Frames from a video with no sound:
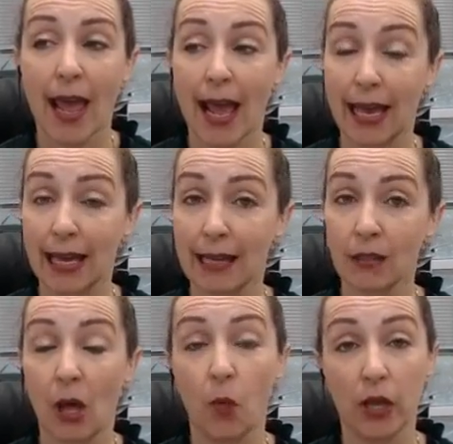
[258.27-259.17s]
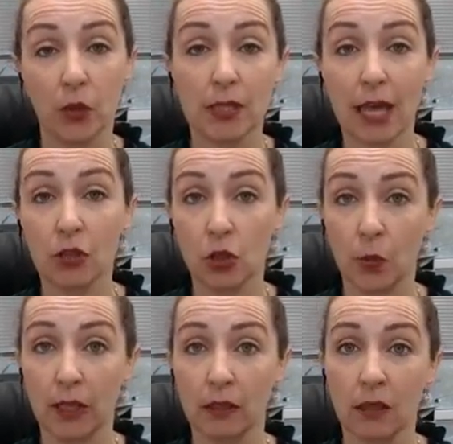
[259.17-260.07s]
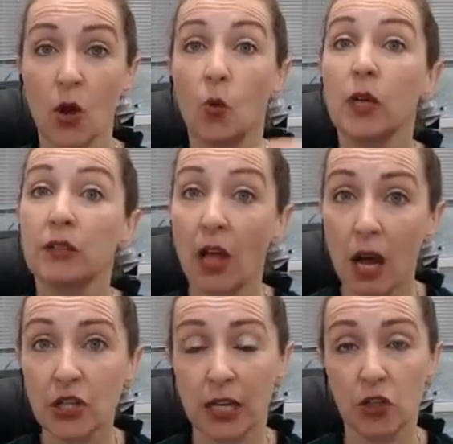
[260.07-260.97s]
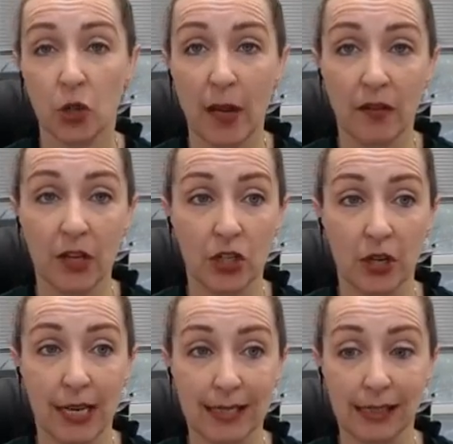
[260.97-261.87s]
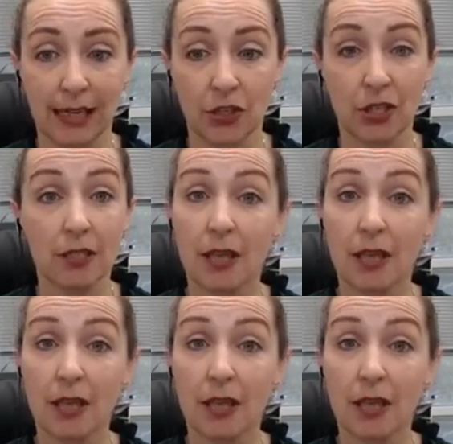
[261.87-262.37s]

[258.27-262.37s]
and that what you say in your will not change your beneficiary designations,